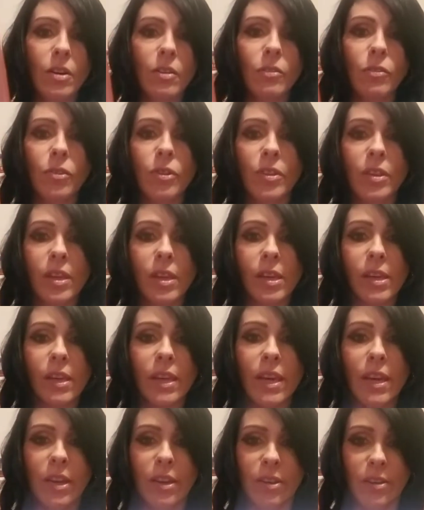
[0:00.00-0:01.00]
for the
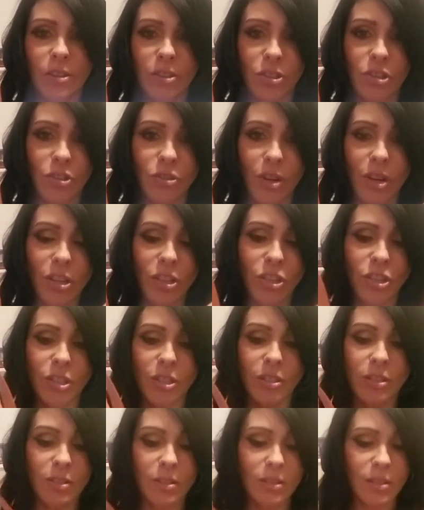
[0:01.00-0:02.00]
care
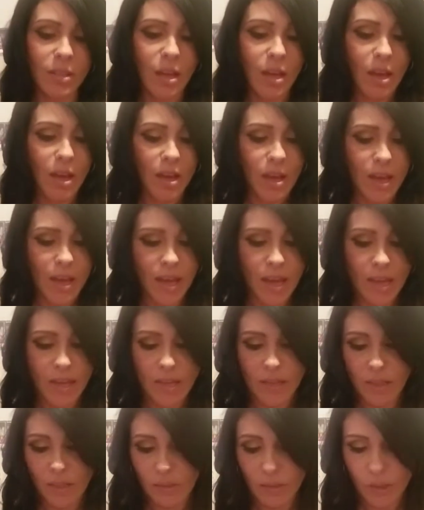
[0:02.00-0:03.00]
instructions. And
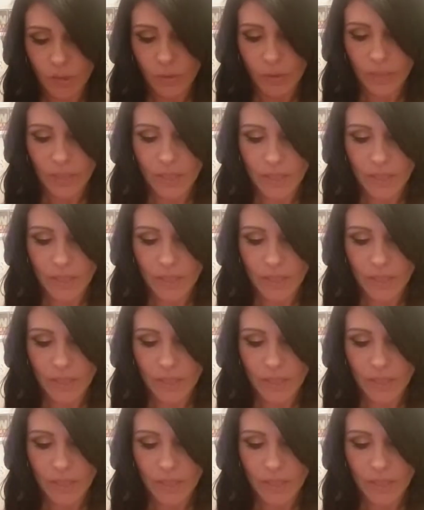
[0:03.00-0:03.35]
it literally